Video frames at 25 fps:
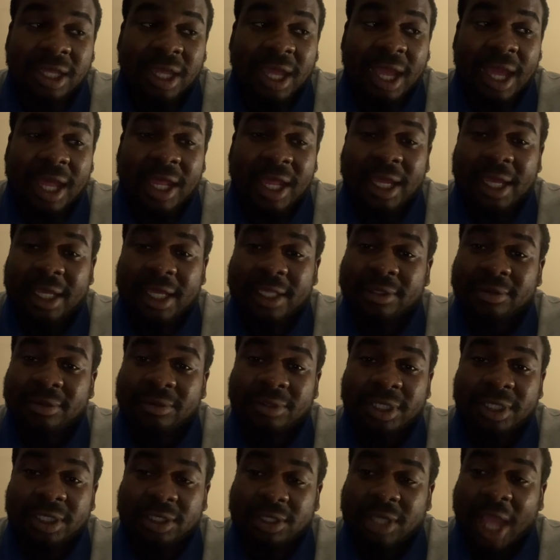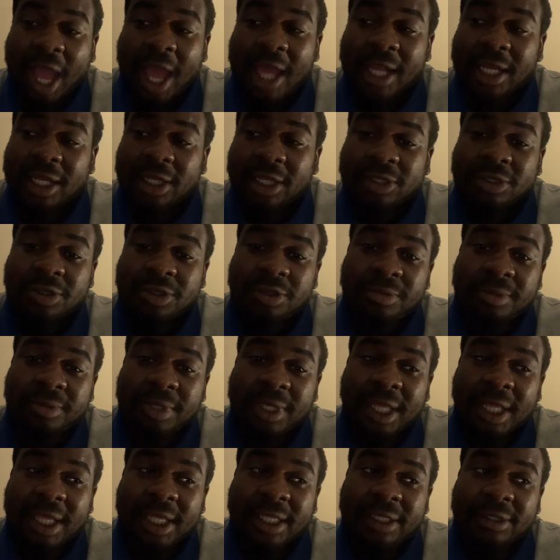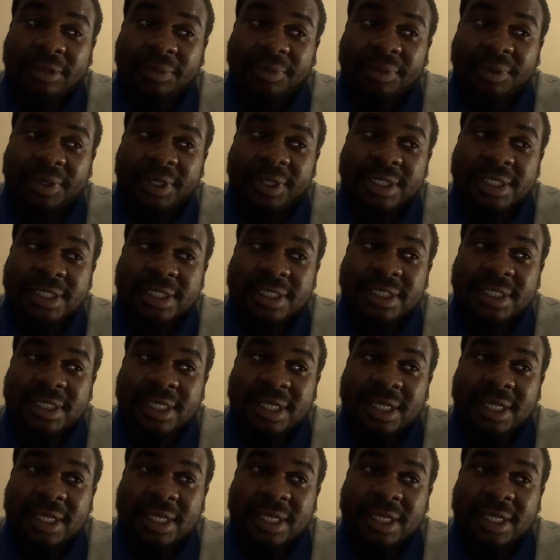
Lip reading: And when you kind of accumulate the points,